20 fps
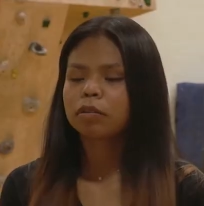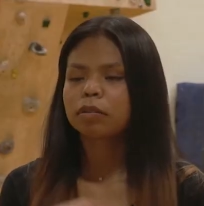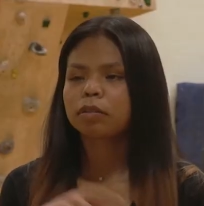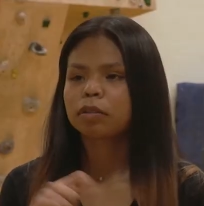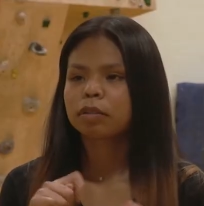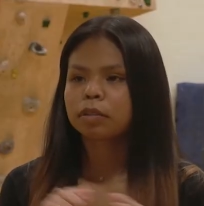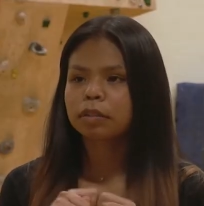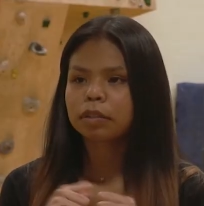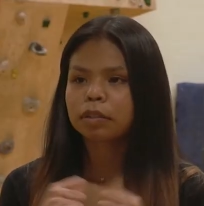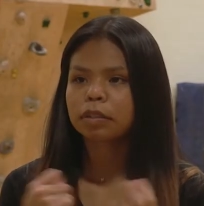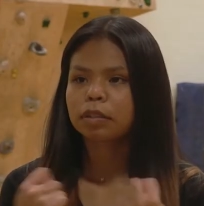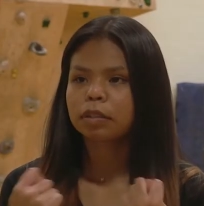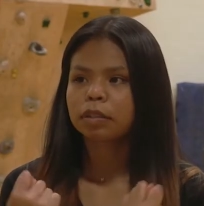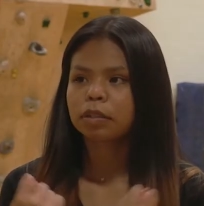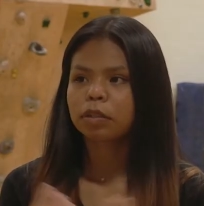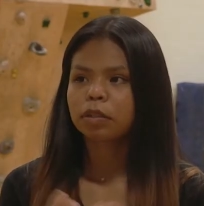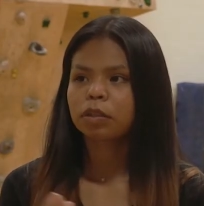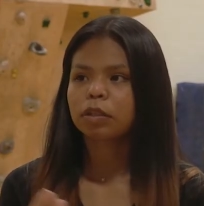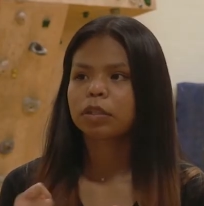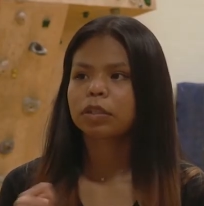of
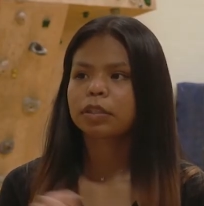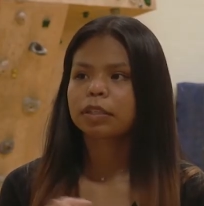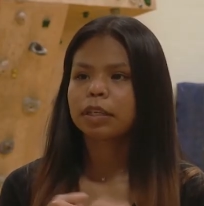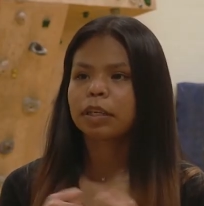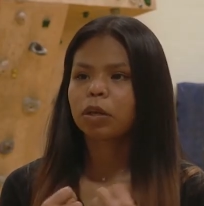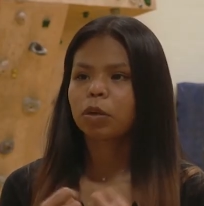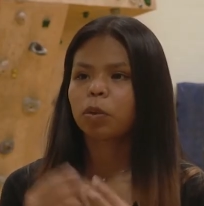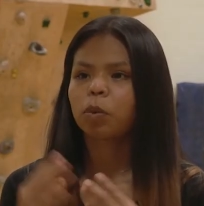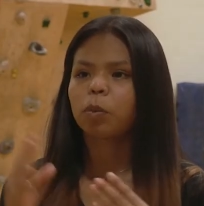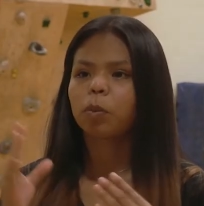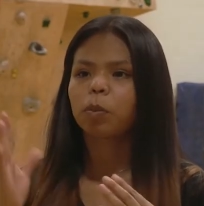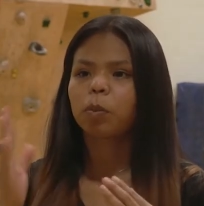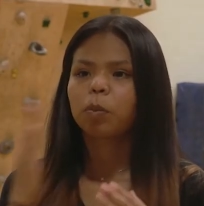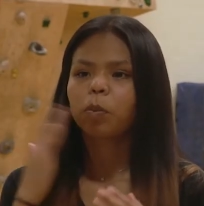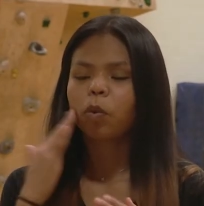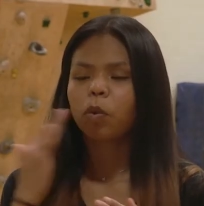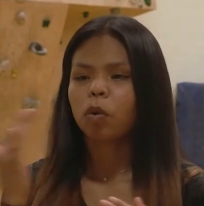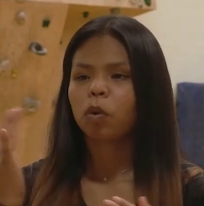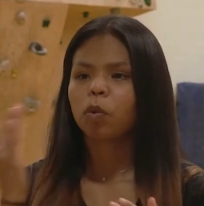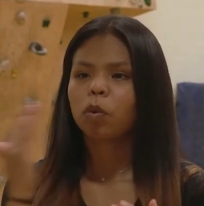teamwork
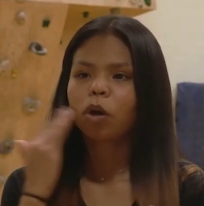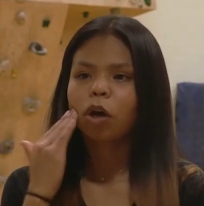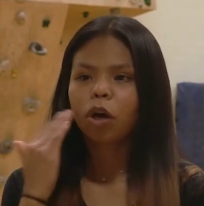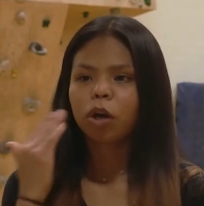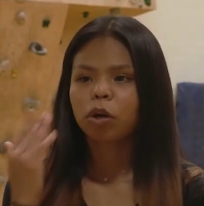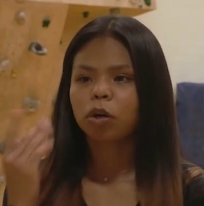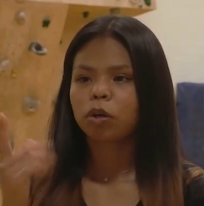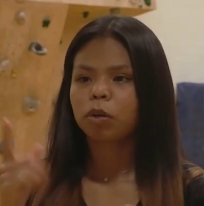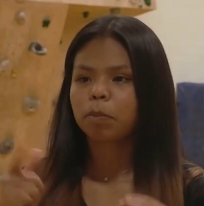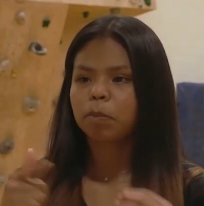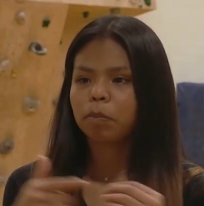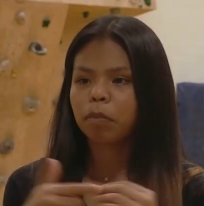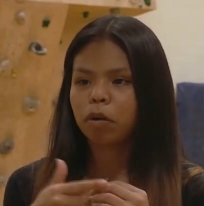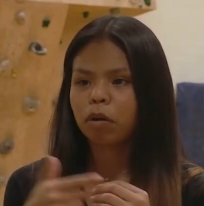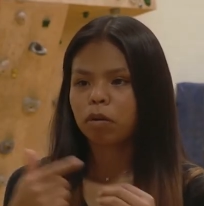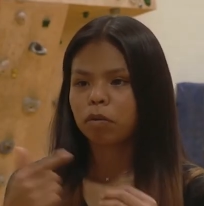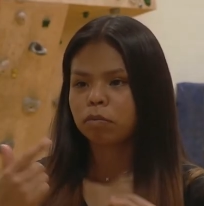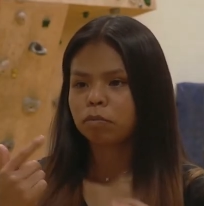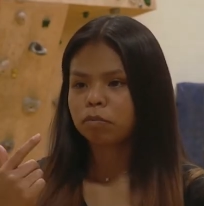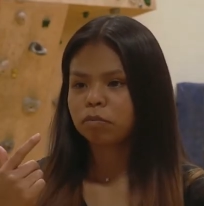and how we need
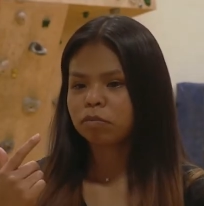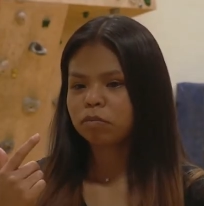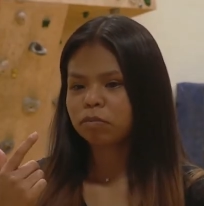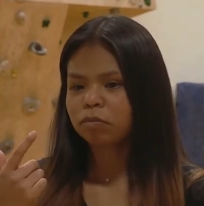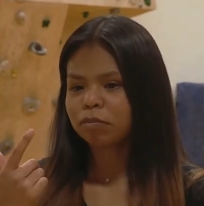to